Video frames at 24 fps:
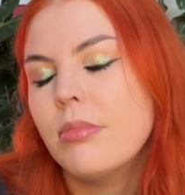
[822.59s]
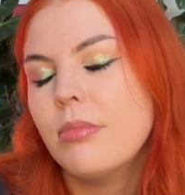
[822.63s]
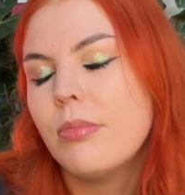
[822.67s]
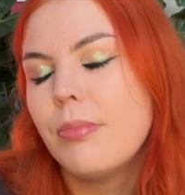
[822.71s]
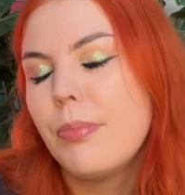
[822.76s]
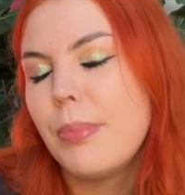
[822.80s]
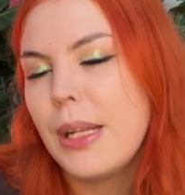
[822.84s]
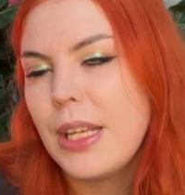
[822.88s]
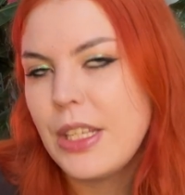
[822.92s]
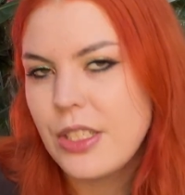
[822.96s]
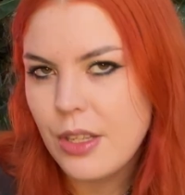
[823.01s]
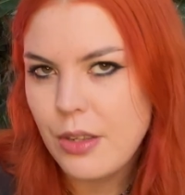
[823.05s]

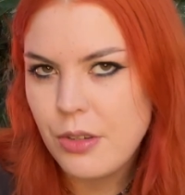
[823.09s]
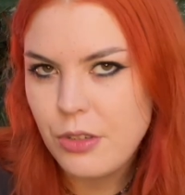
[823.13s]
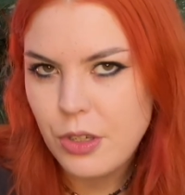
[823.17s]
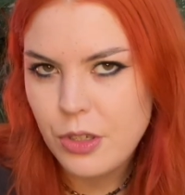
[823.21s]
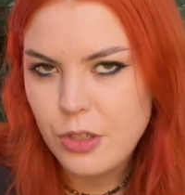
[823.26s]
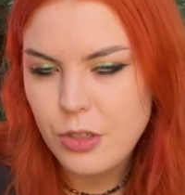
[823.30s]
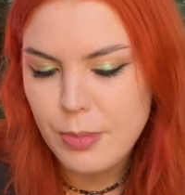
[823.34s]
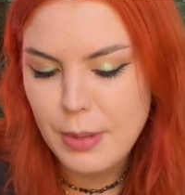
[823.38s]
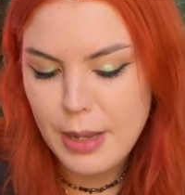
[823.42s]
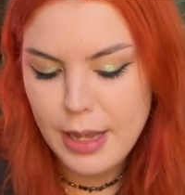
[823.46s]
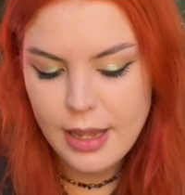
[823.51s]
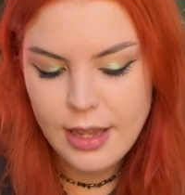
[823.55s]
Please don't
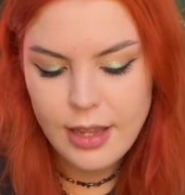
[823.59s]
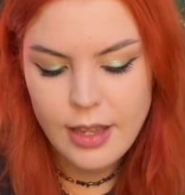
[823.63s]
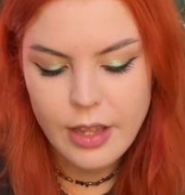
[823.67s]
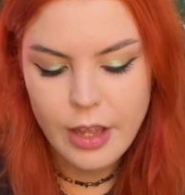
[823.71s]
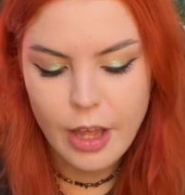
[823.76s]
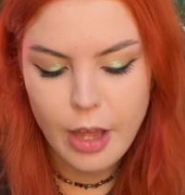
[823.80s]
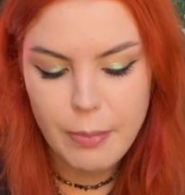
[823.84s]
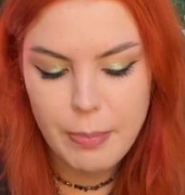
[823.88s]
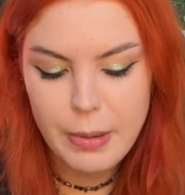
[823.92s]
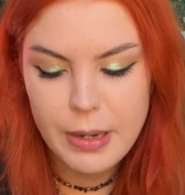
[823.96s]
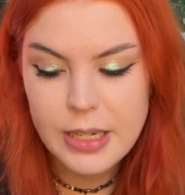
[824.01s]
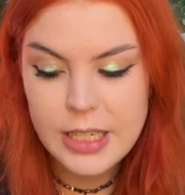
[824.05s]
judge me.
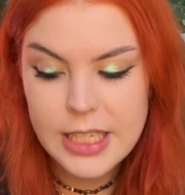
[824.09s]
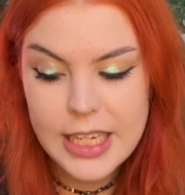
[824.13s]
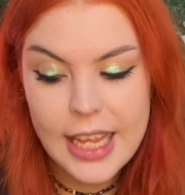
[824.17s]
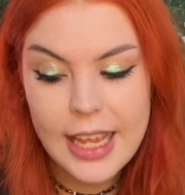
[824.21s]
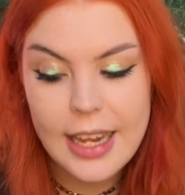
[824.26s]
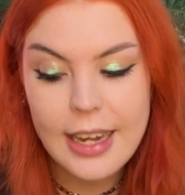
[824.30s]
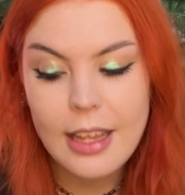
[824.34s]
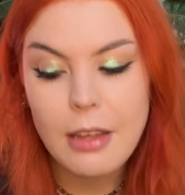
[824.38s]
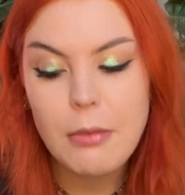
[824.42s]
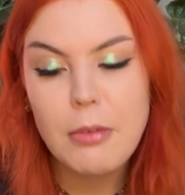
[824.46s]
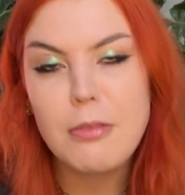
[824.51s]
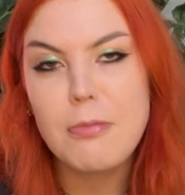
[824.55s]
I've been
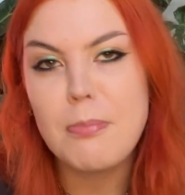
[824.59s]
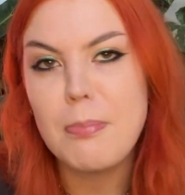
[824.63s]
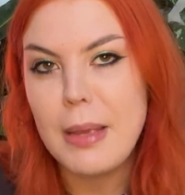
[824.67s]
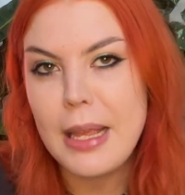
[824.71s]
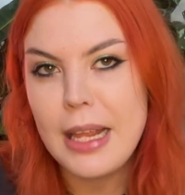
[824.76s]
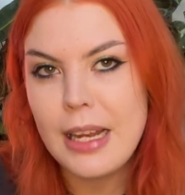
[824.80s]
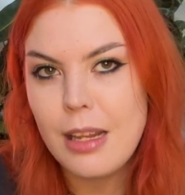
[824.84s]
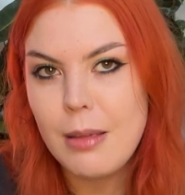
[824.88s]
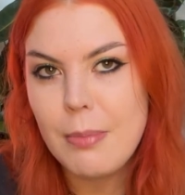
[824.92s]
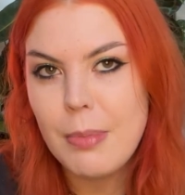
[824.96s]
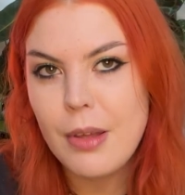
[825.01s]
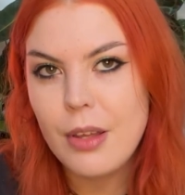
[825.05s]
dealing with
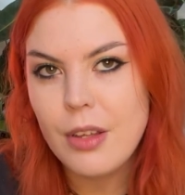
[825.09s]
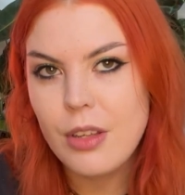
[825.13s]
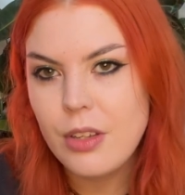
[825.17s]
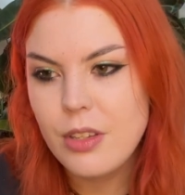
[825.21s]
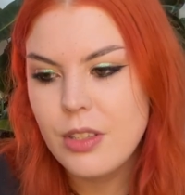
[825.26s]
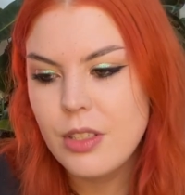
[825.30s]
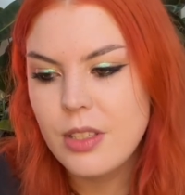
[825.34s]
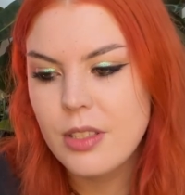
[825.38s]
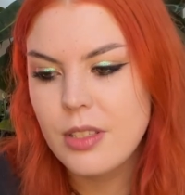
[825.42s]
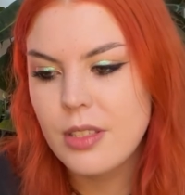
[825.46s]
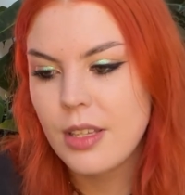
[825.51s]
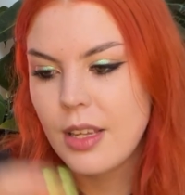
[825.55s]

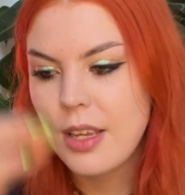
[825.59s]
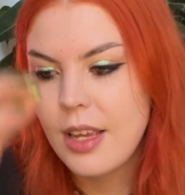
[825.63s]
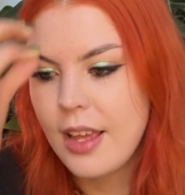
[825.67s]
mealybugs.